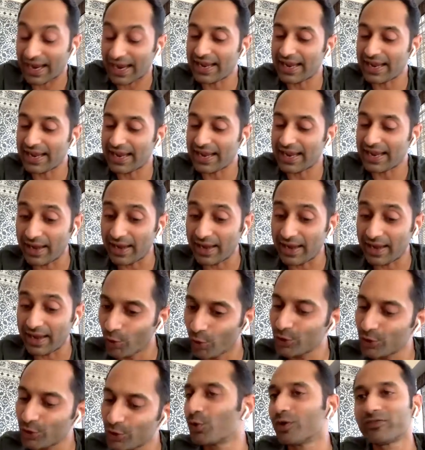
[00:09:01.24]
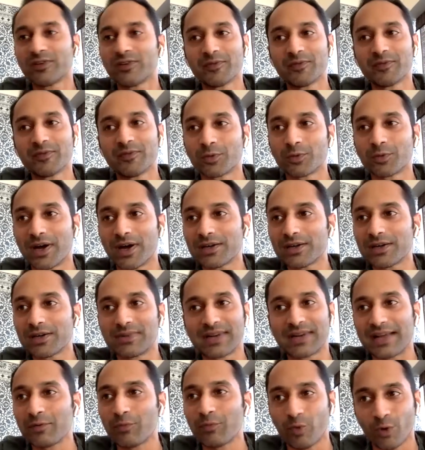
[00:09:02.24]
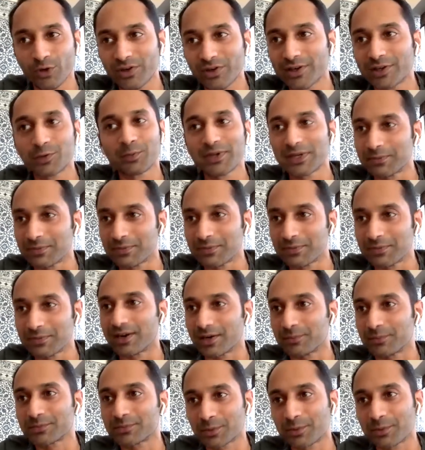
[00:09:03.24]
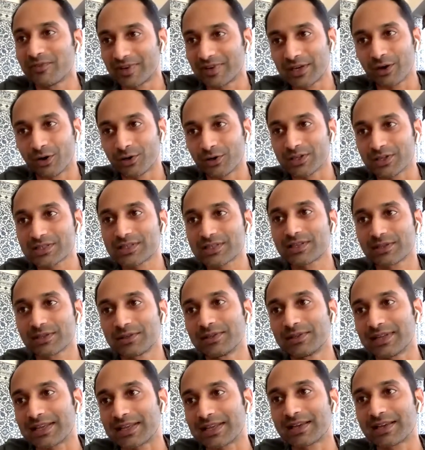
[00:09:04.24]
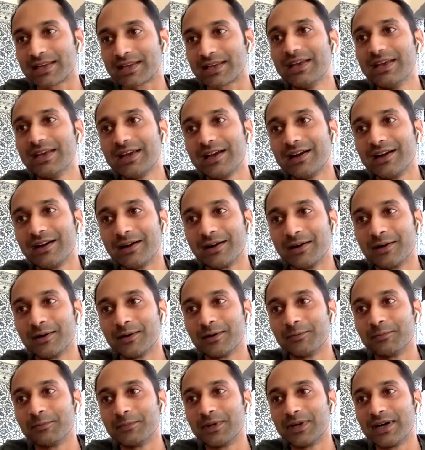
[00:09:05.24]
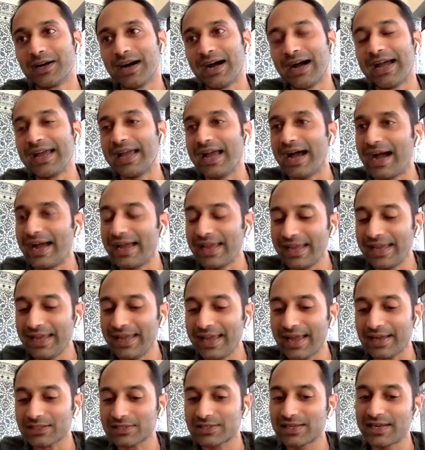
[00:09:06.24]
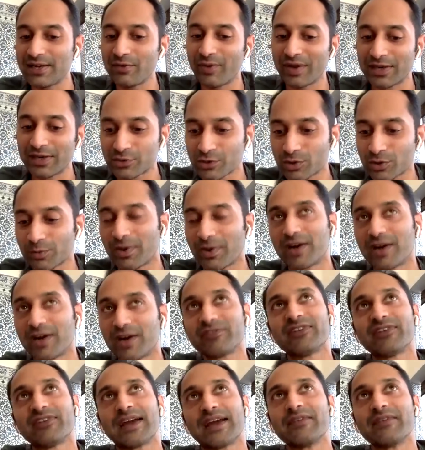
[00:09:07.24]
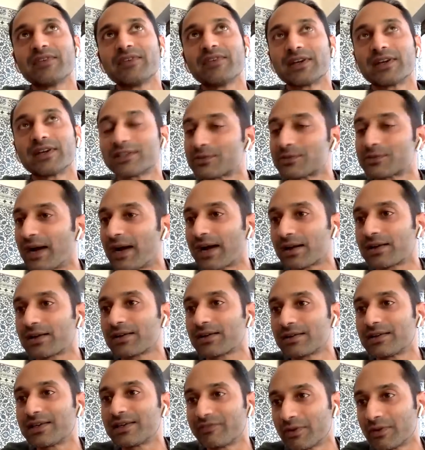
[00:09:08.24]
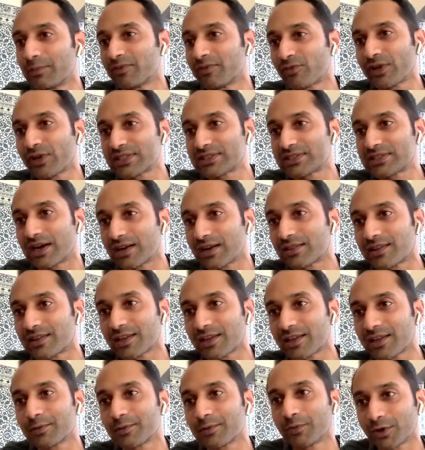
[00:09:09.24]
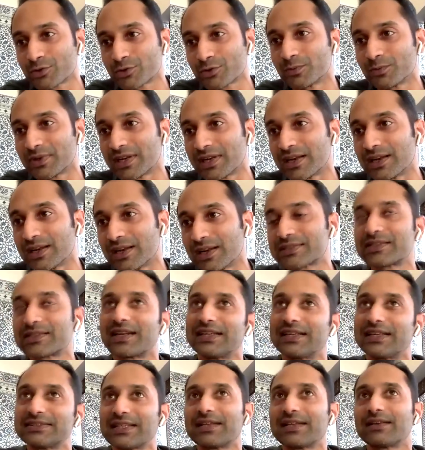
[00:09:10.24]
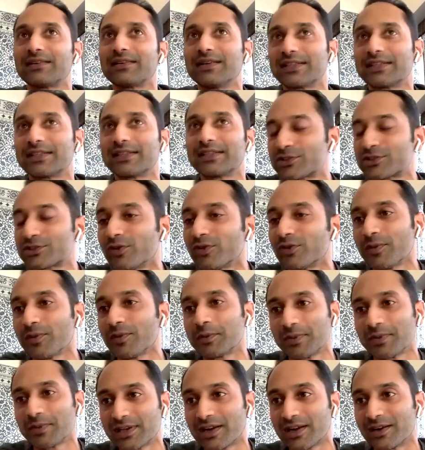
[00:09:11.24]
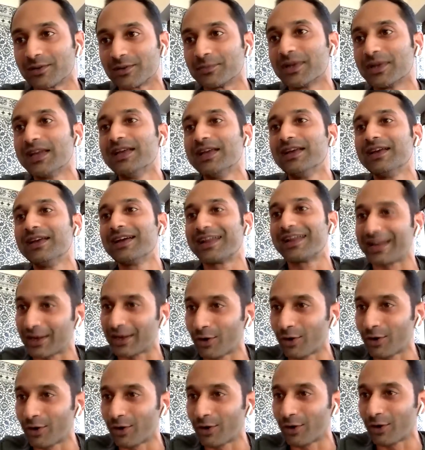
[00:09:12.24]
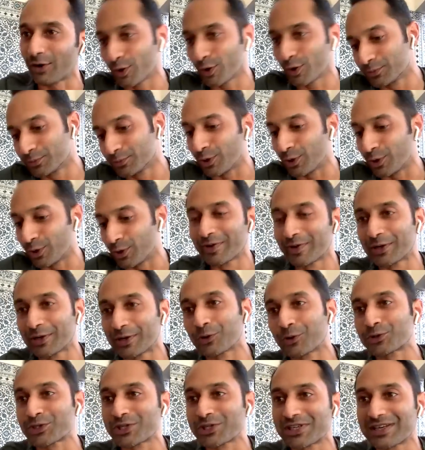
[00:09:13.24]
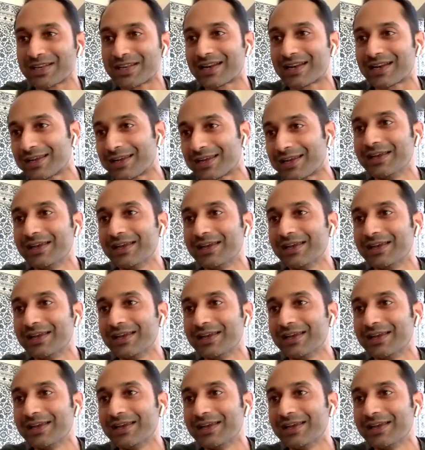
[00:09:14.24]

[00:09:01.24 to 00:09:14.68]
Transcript: wanted to do a film with Kumar, but I wanted it to be Malayalam, to be very honest. Like, I actually went to Kumar 5 years back, even before he started thinking about Super Deluxe. And I said, let's do a film in Malayalam. And I got him all the way to Cochin, and then